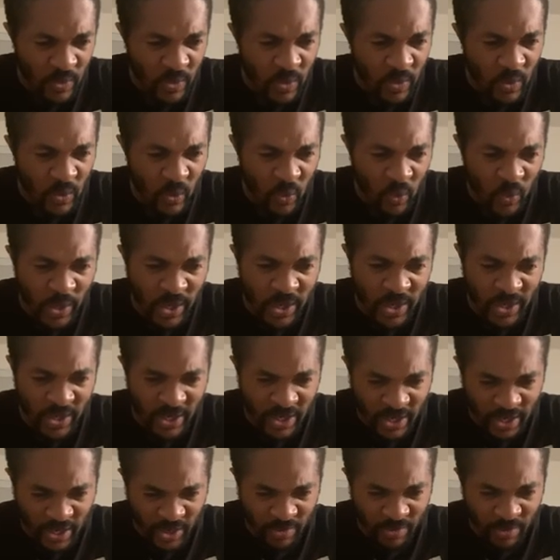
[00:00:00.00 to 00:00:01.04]
We could
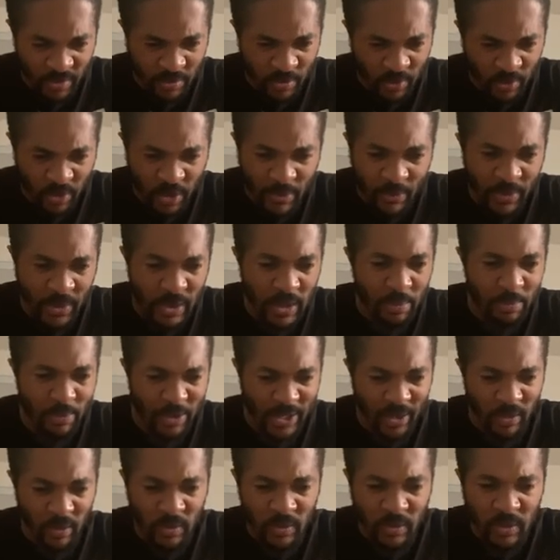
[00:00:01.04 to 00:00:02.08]
hear them creeping
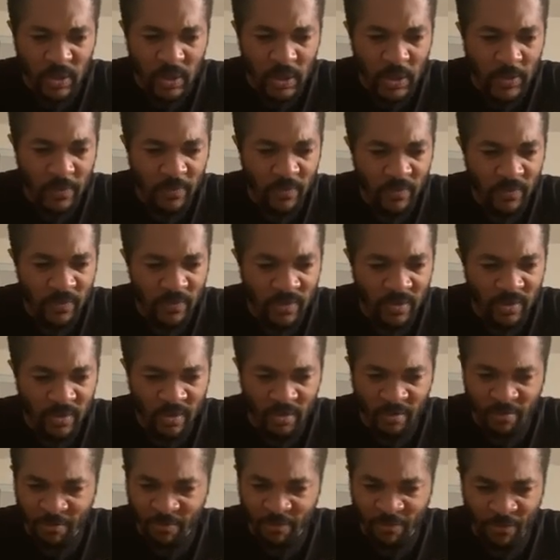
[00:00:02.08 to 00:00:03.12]
about. The
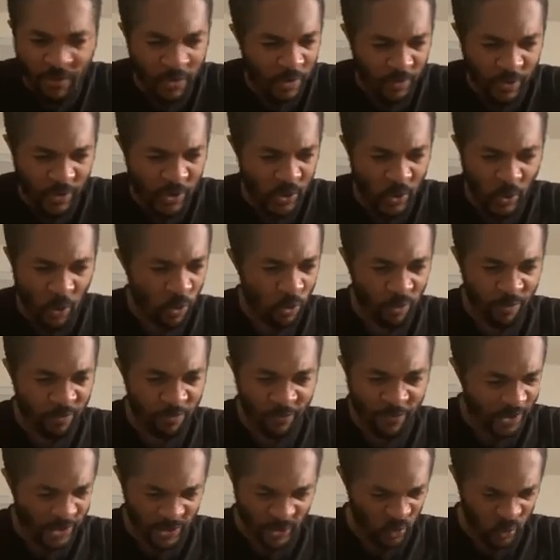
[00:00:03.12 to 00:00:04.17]
filthy old
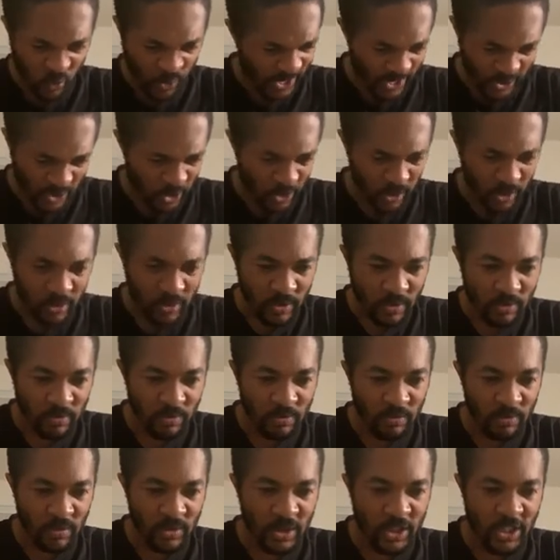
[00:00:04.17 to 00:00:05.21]
fizzwiggler,
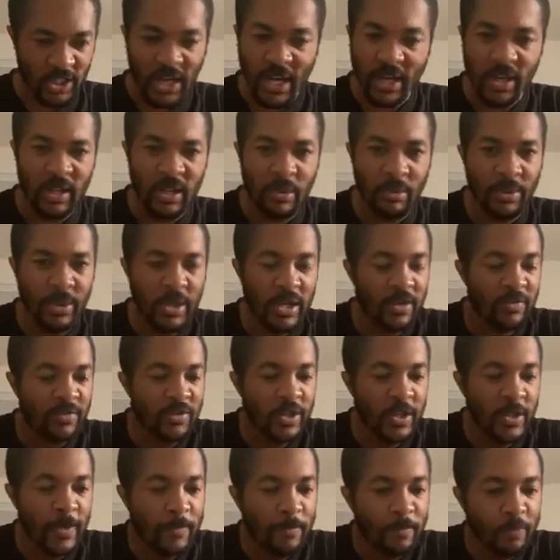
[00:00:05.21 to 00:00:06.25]
shouted the
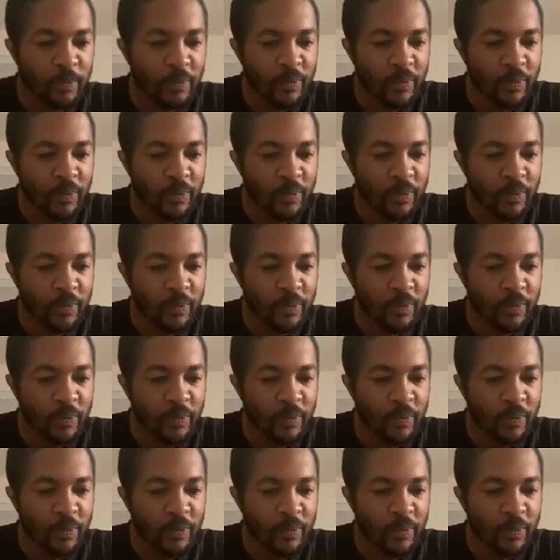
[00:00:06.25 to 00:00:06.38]
BFG.